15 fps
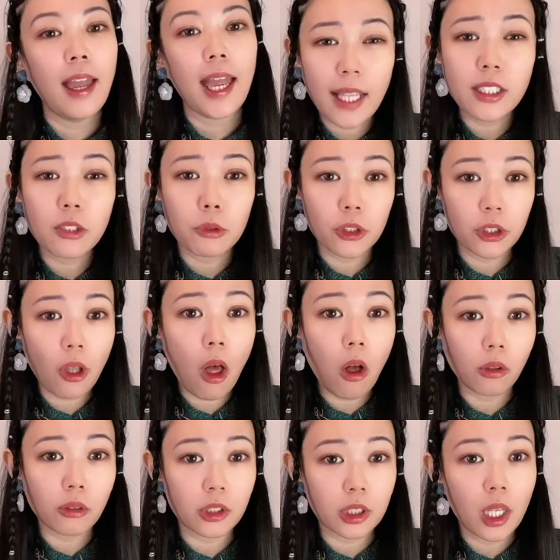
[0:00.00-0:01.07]
As a
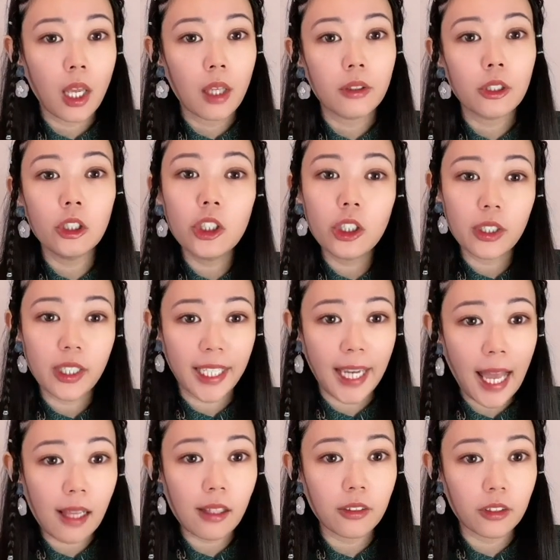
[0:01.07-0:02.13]
result, the lunar
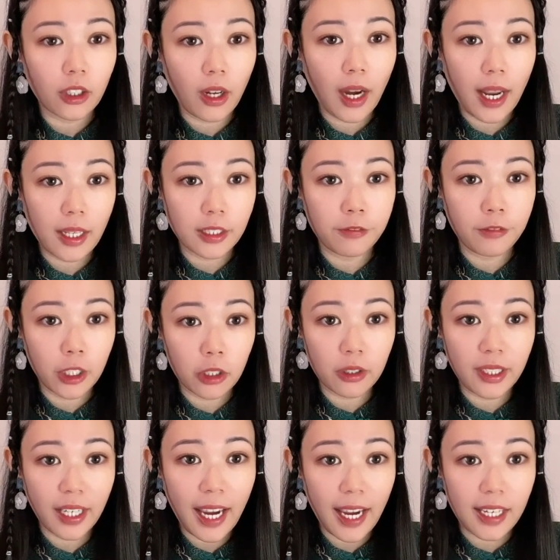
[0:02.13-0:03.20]
calendar has
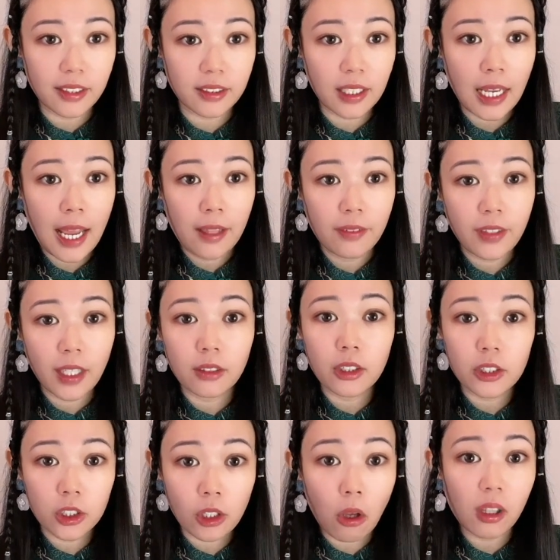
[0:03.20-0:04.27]
fewer days than the
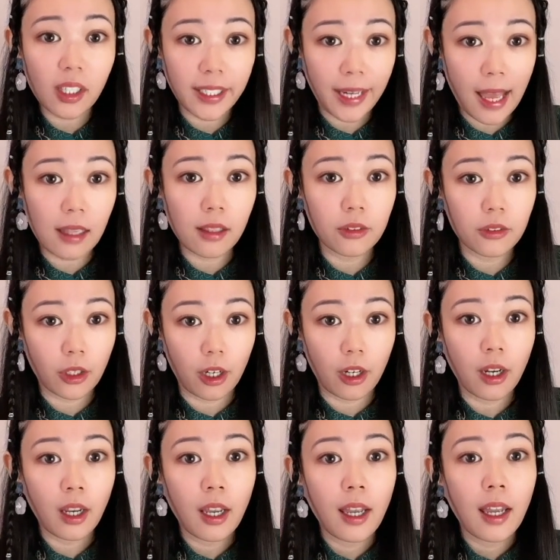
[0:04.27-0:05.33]
solar
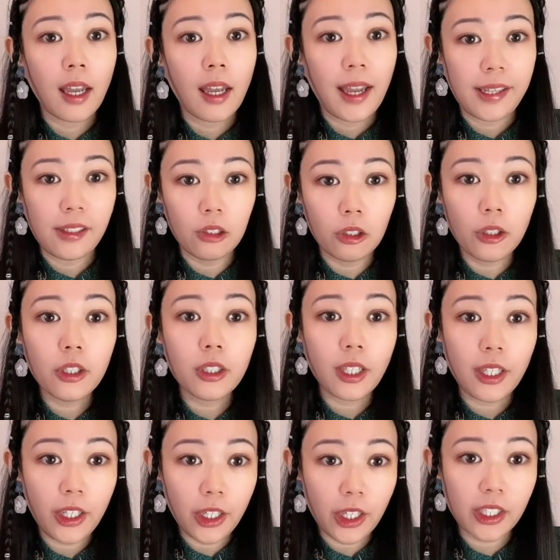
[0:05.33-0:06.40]
calendar. A
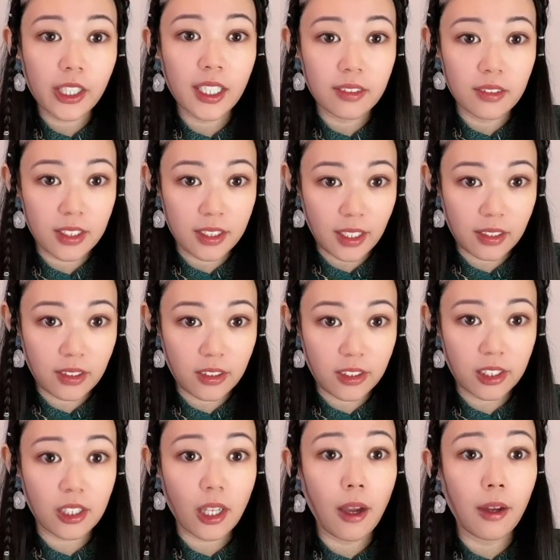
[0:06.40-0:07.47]
lunar year
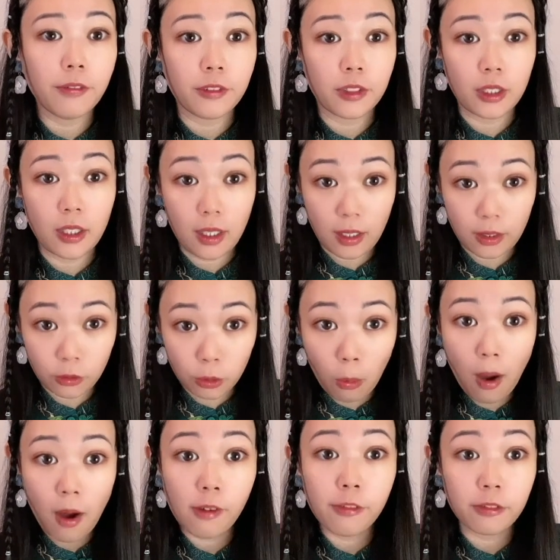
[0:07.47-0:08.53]
consists of
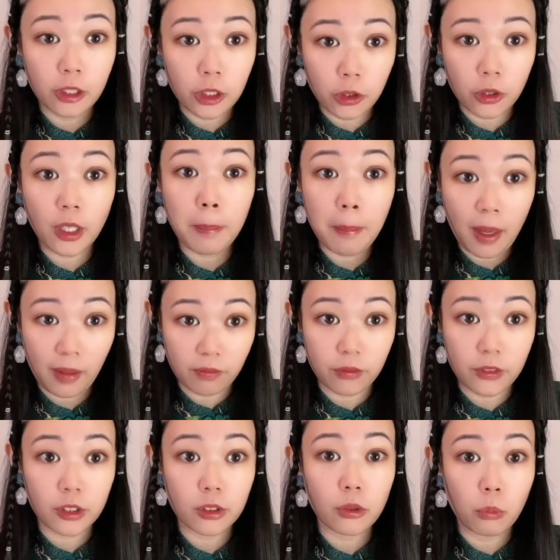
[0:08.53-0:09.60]
12 lunar
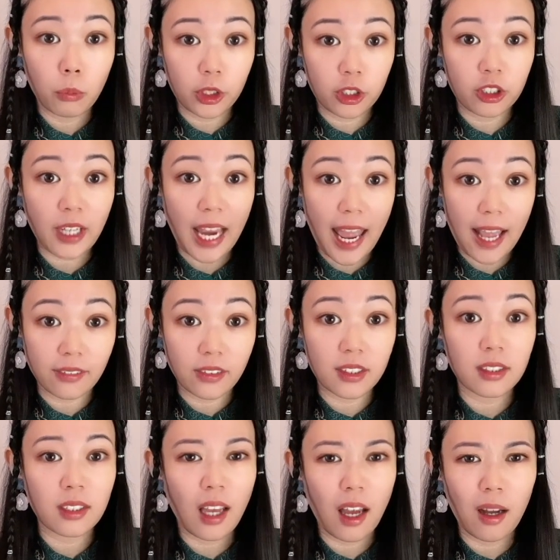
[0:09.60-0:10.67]
months, which
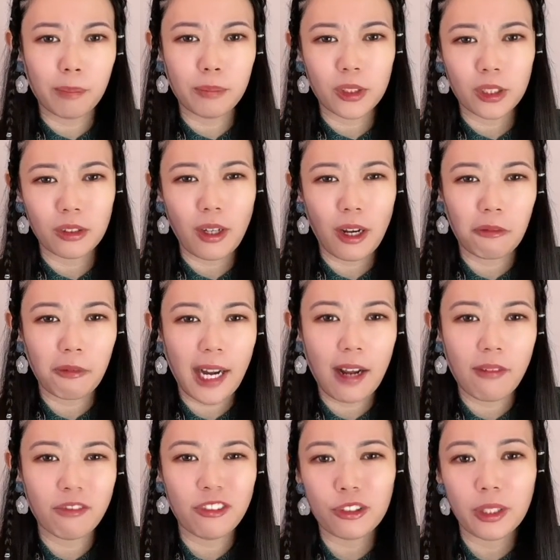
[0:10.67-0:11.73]
adds up to
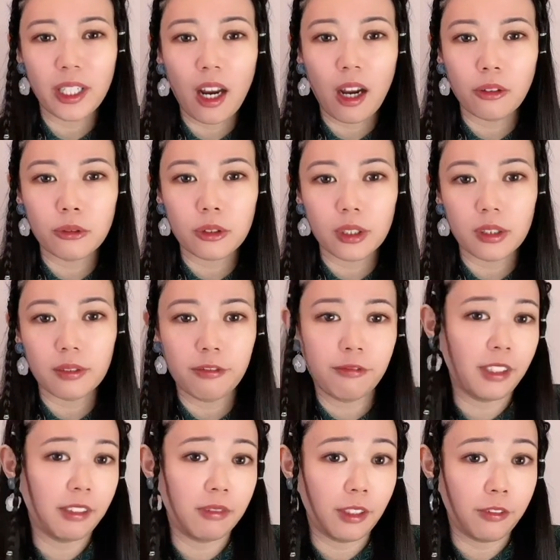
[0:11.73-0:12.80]
around
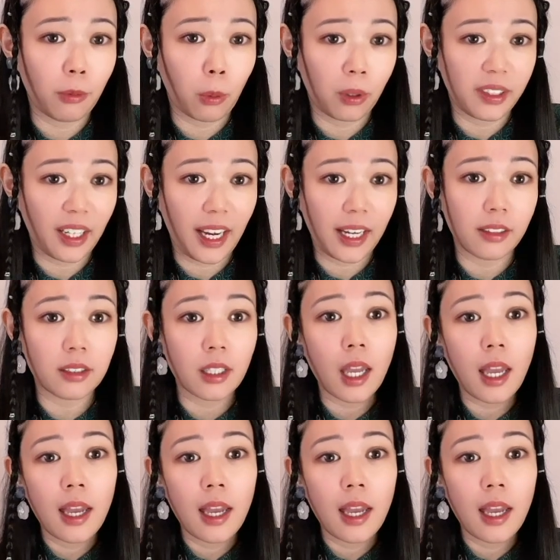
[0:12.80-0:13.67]
354 days.